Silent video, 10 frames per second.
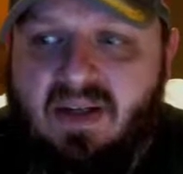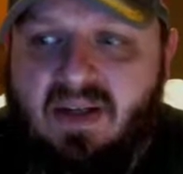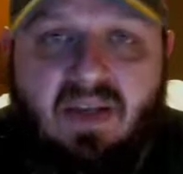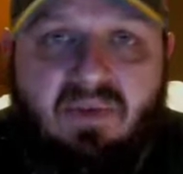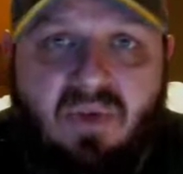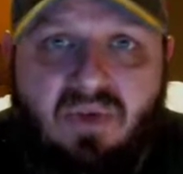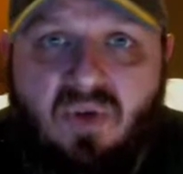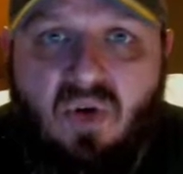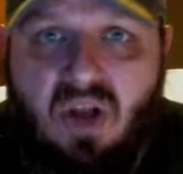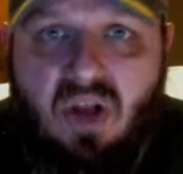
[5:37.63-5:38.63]
to give you the
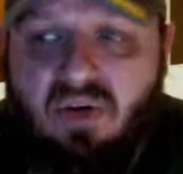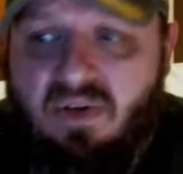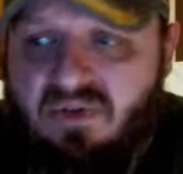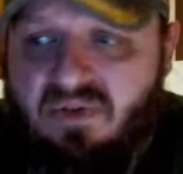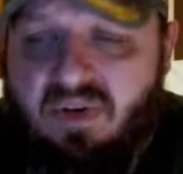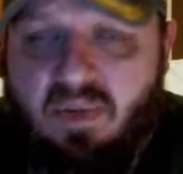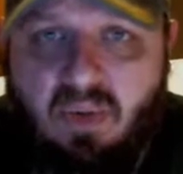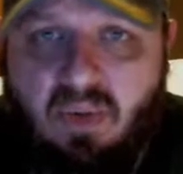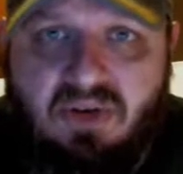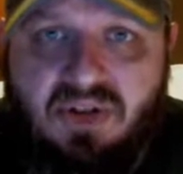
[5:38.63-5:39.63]
full 150
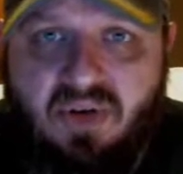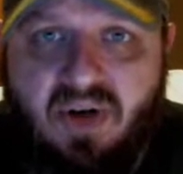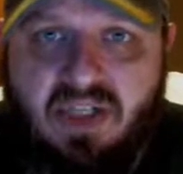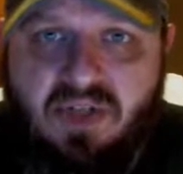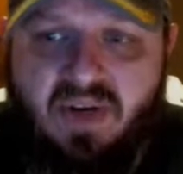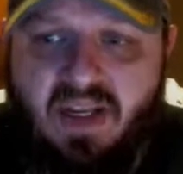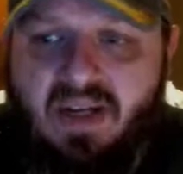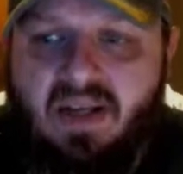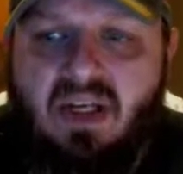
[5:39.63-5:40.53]
promotion credits you need.